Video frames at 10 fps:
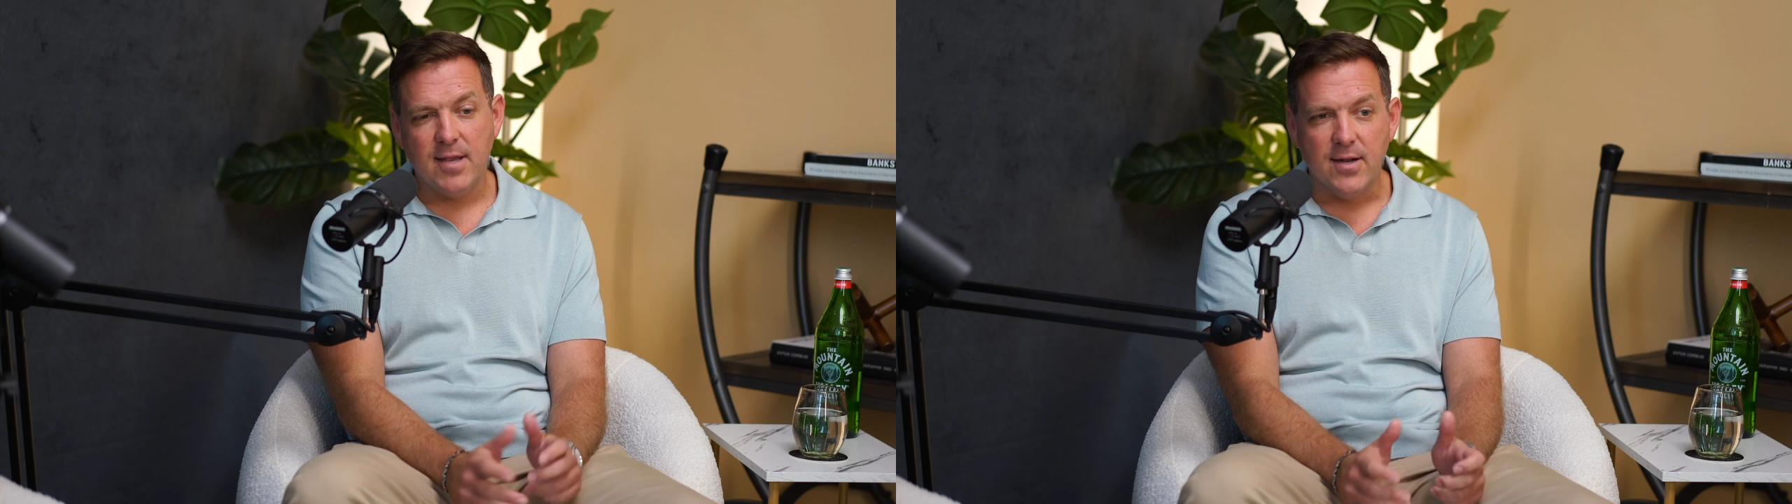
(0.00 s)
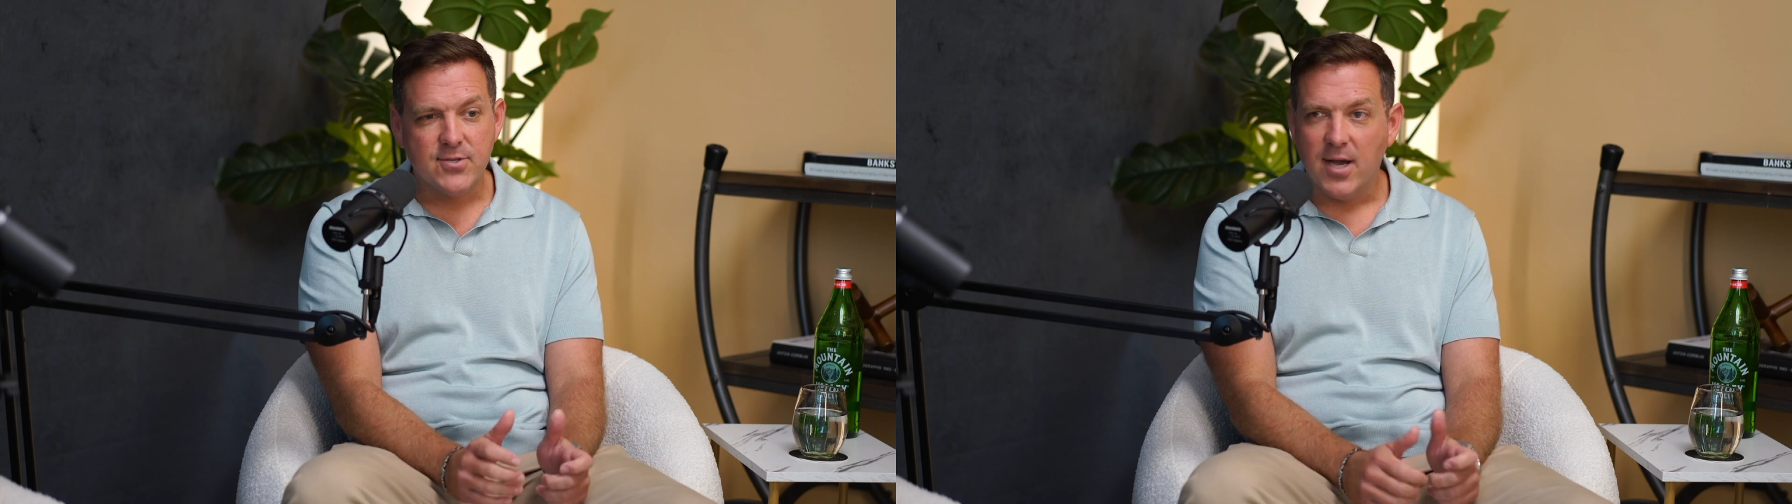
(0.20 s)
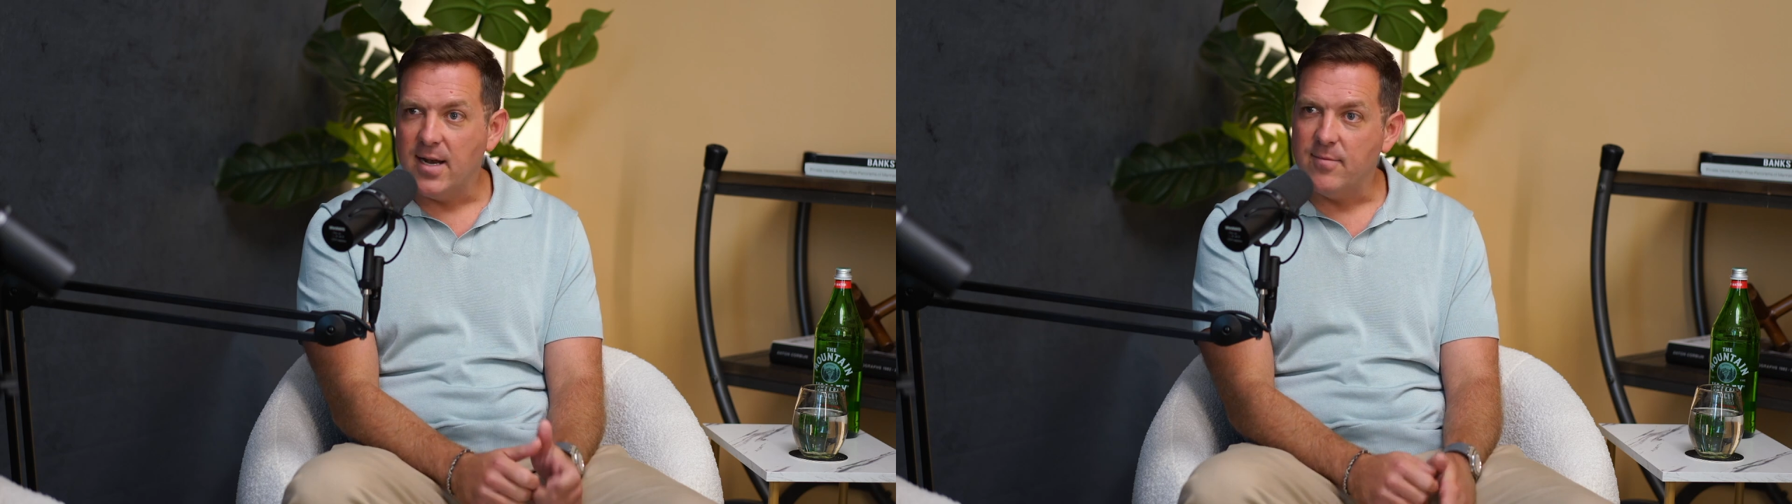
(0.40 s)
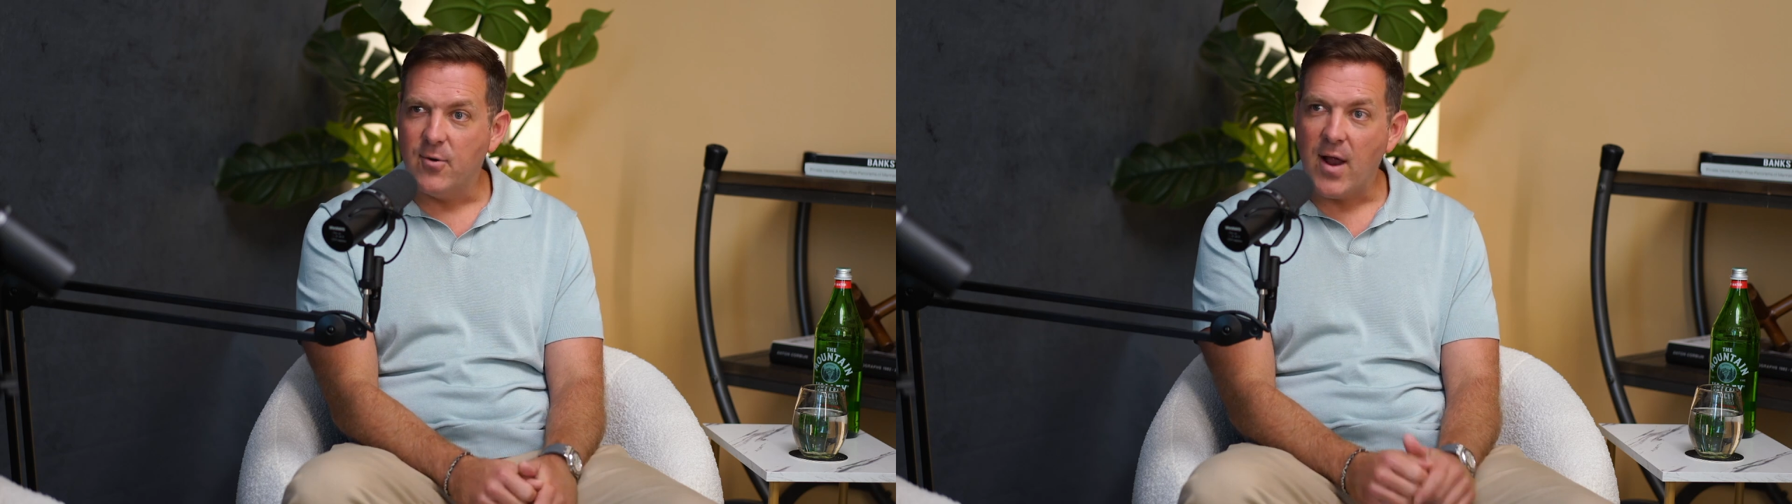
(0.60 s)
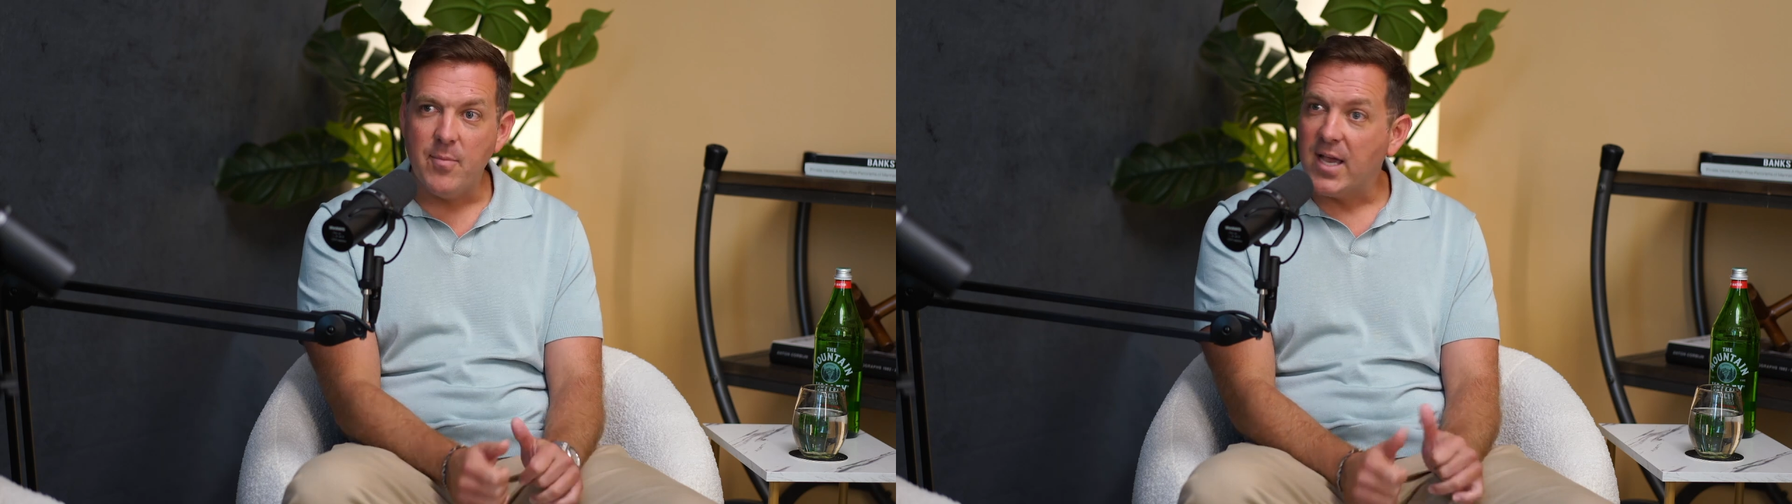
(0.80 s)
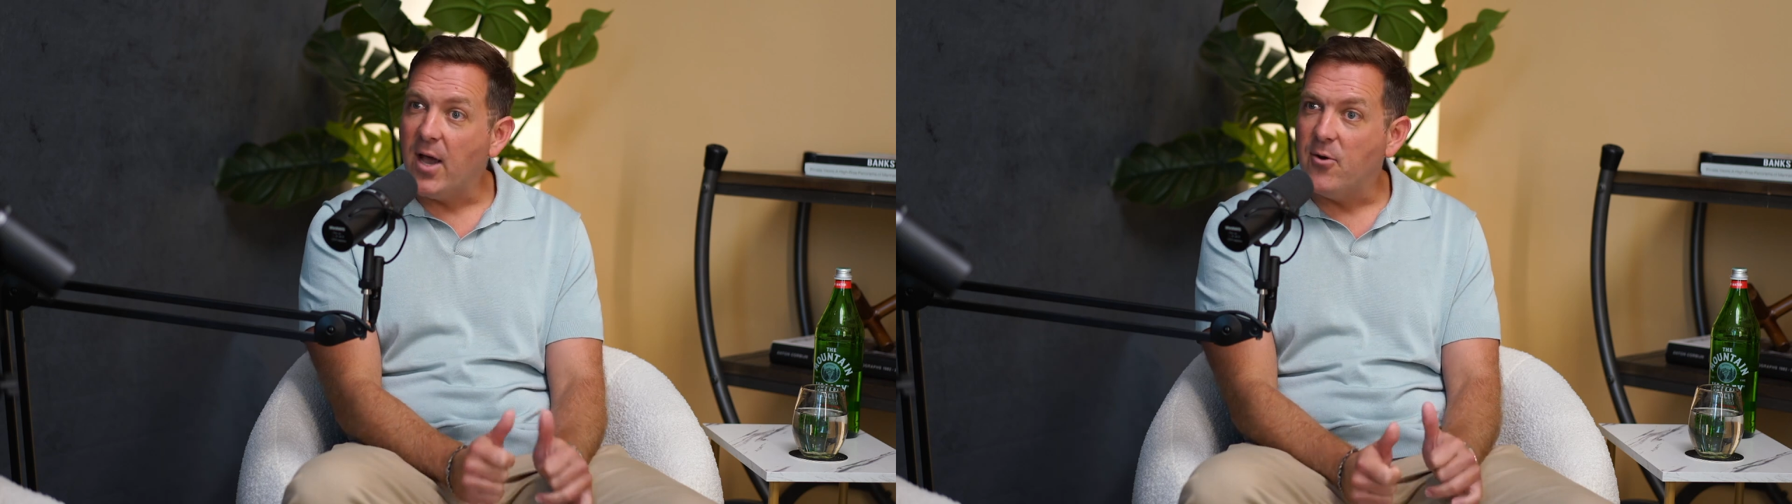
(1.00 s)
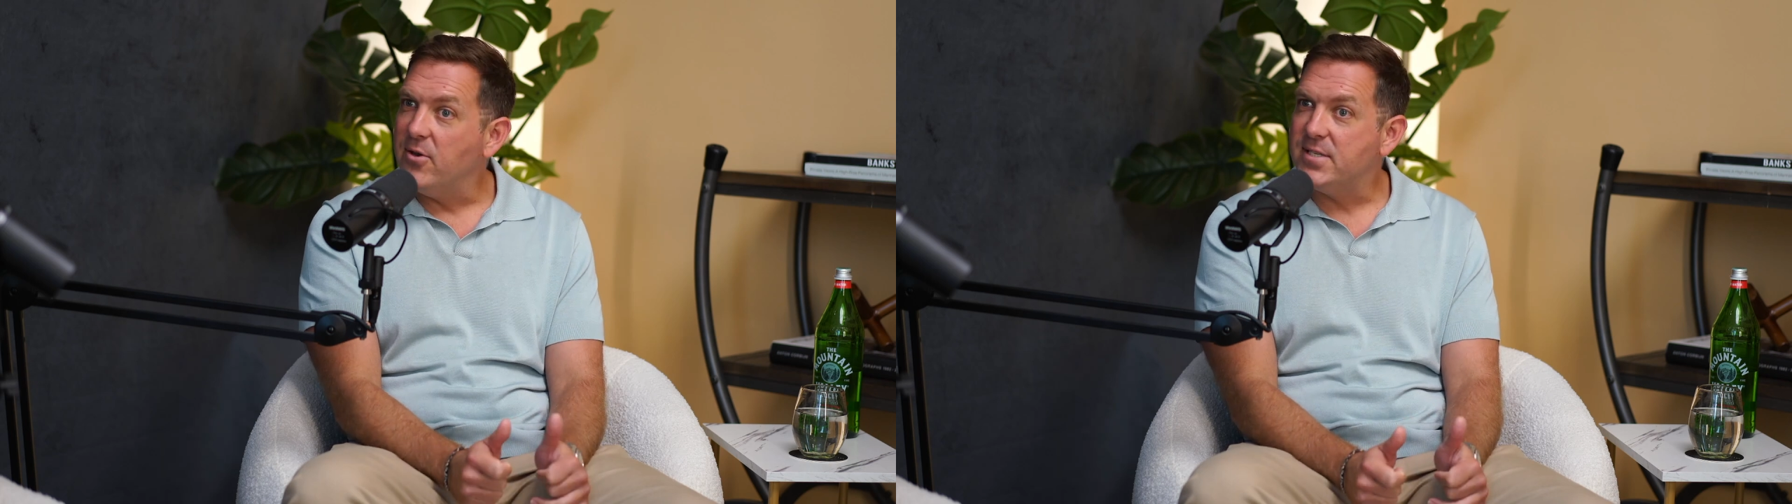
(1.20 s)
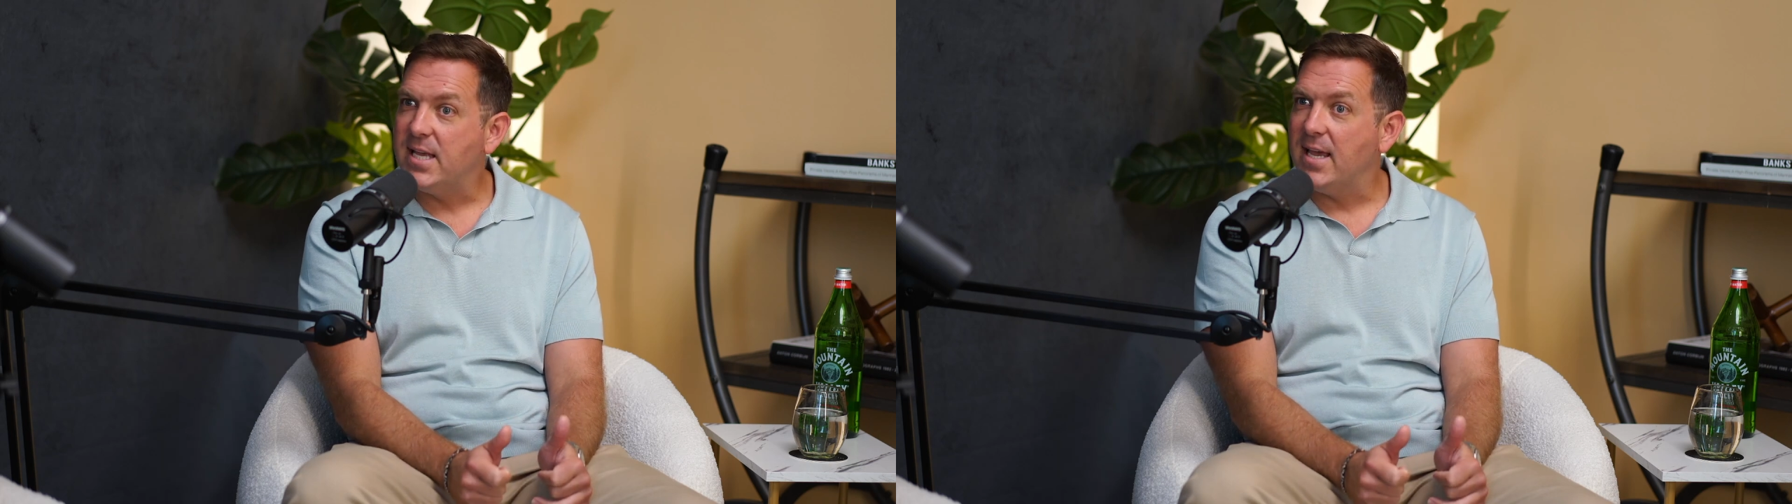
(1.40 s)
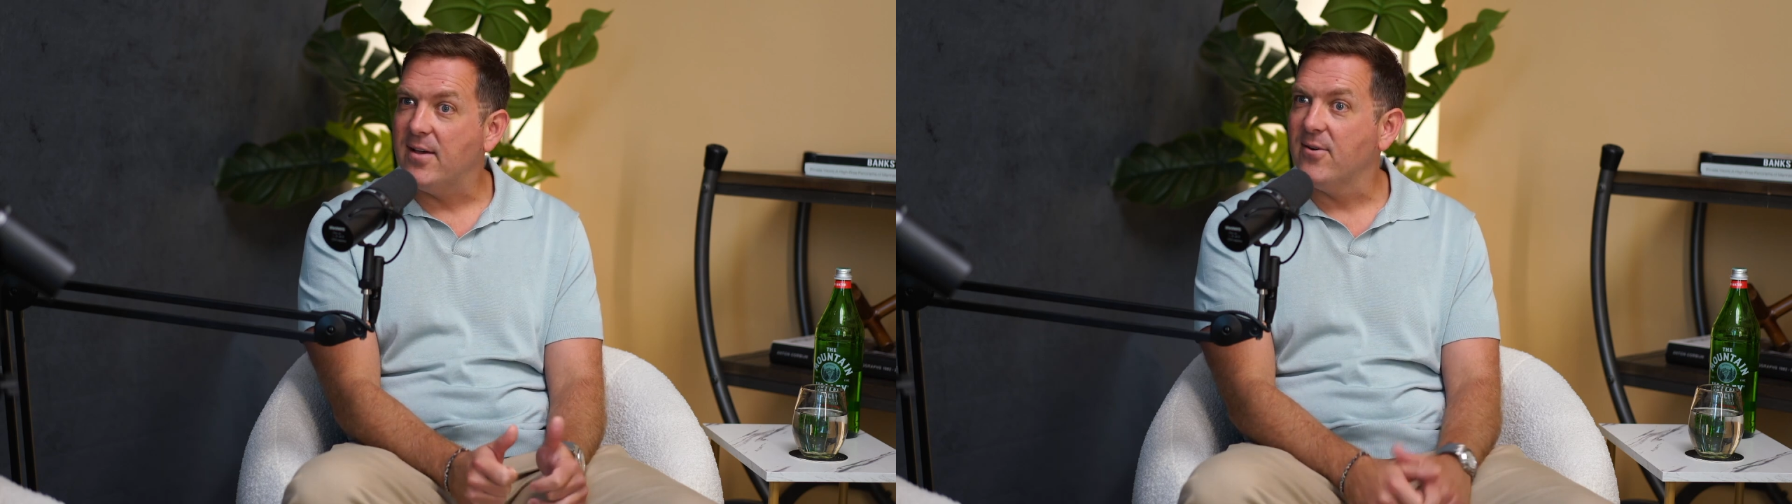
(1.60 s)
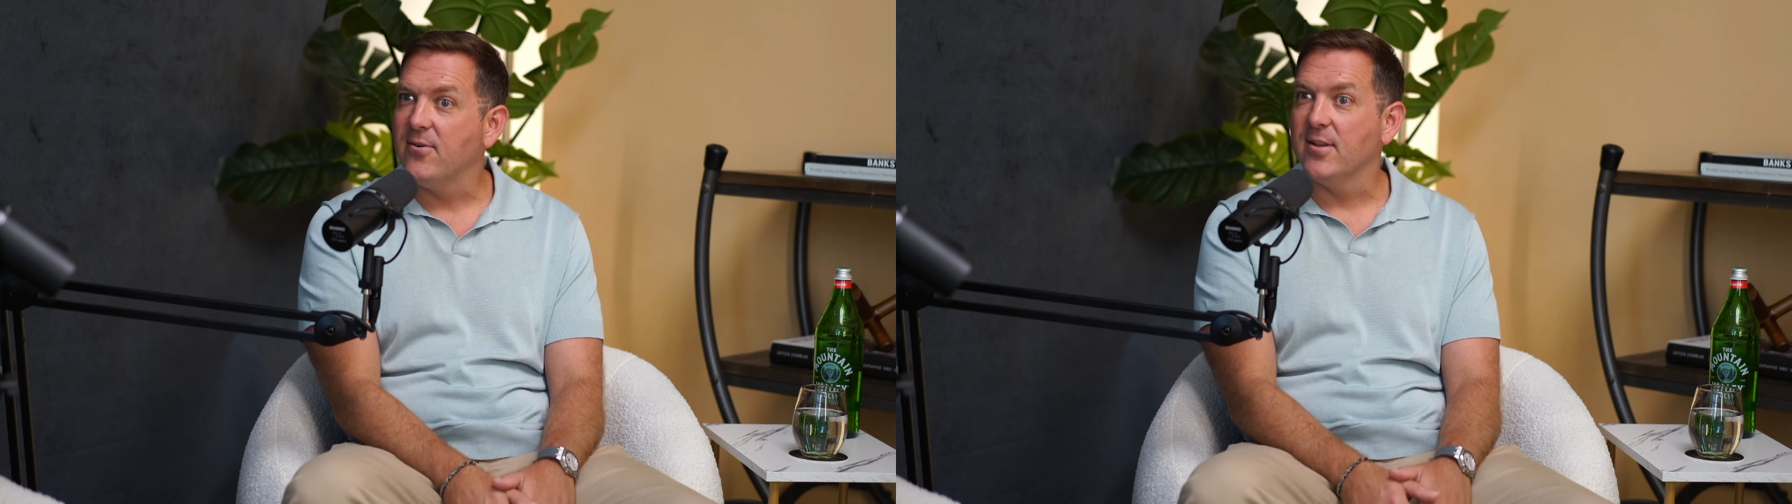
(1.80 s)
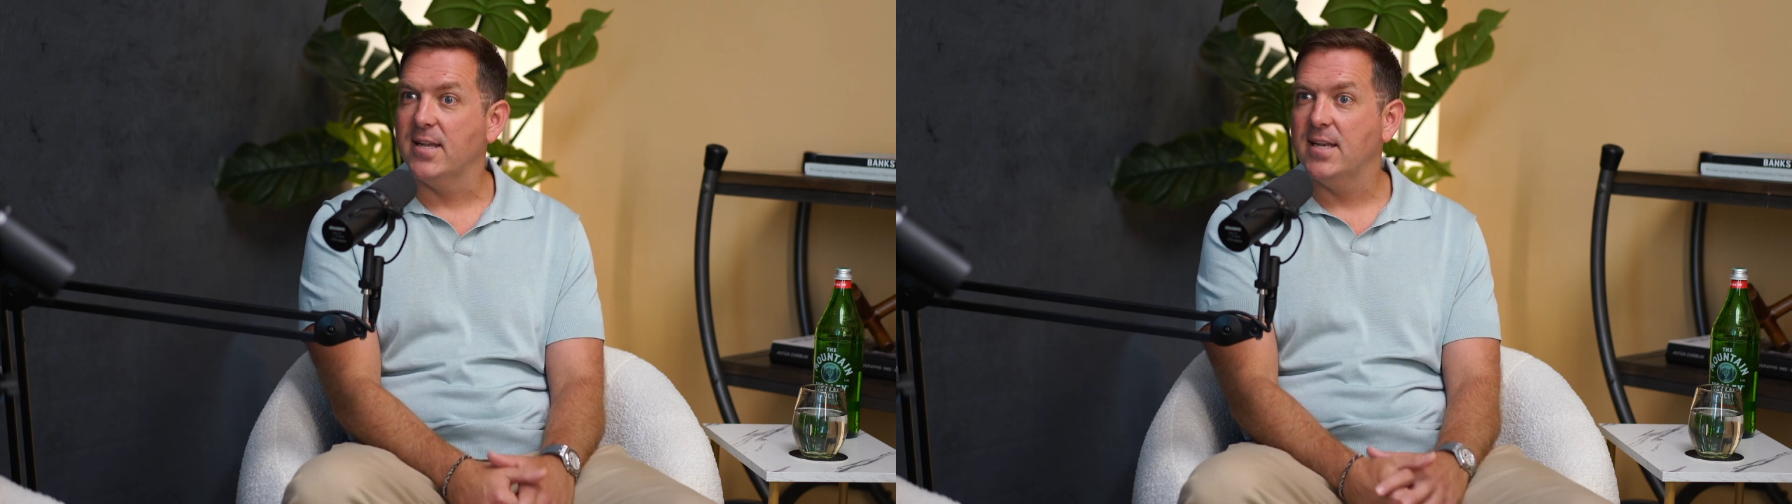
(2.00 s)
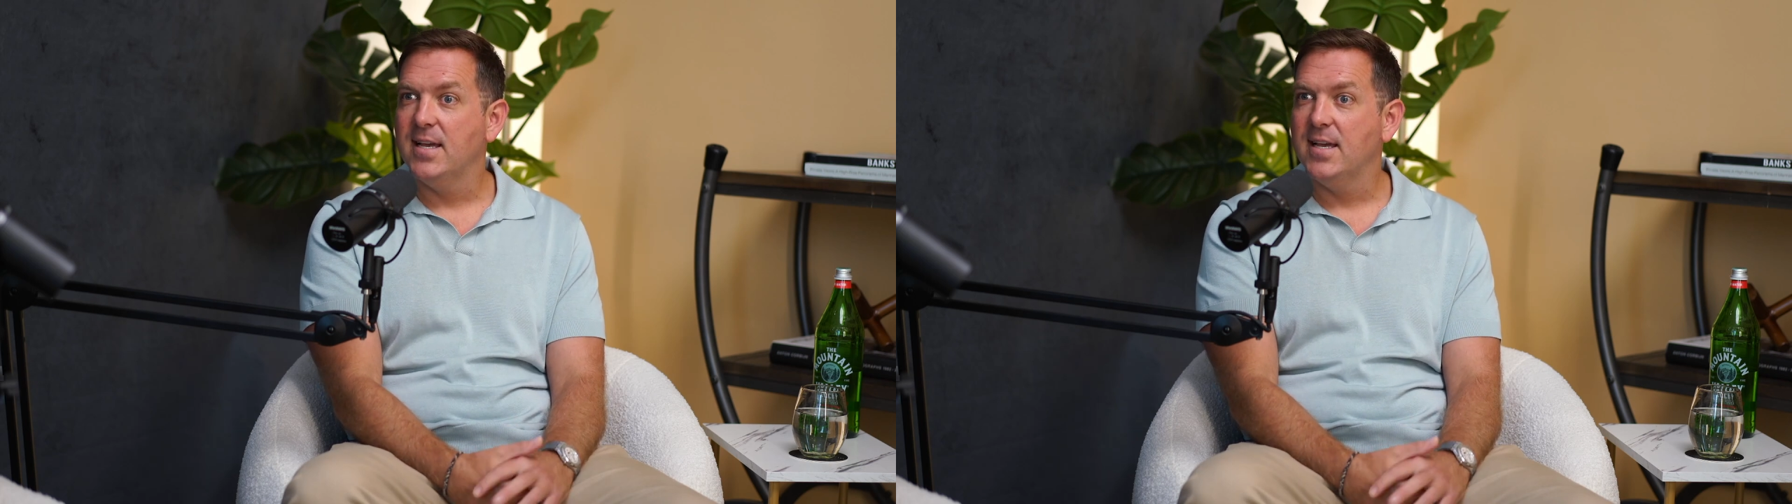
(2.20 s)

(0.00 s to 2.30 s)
trying to grab the Coyote's tail, and